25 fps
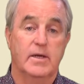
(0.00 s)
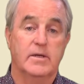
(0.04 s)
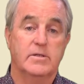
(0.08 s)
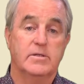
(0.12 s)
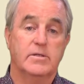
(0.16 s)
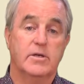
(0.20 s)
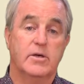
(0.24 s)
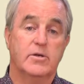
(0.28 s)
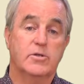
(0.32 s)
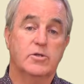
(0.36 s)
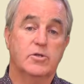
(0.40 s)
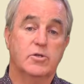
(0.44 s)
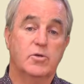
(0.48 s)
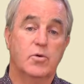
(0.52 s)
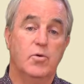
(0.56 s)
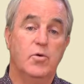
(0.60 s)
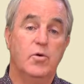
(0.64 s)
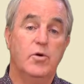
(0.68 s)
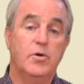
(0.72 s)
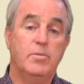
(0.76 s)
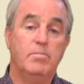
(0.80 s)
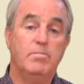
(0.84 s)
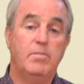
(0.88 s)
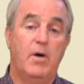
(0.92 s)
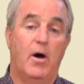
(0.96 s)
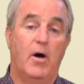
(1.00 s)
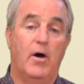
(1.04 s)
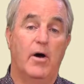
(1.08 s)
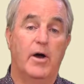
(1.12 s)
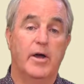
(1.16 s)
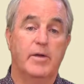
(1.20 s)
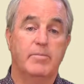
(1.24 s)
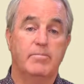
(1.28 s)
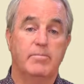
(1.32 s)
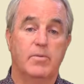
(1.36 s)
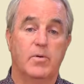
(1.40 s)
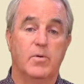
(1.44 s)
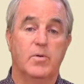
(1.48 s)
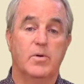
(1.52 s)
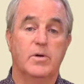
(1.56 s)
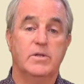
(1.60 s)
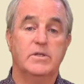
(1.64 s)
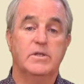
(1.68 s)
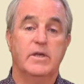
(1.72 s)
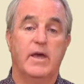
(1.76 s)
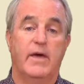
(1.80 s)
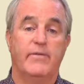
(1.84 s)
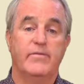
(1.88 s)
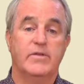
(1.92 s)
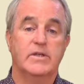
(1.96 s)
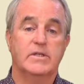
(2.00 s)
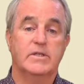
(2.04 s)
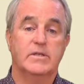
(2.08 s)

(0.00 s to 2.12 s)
so sawn pine boards have the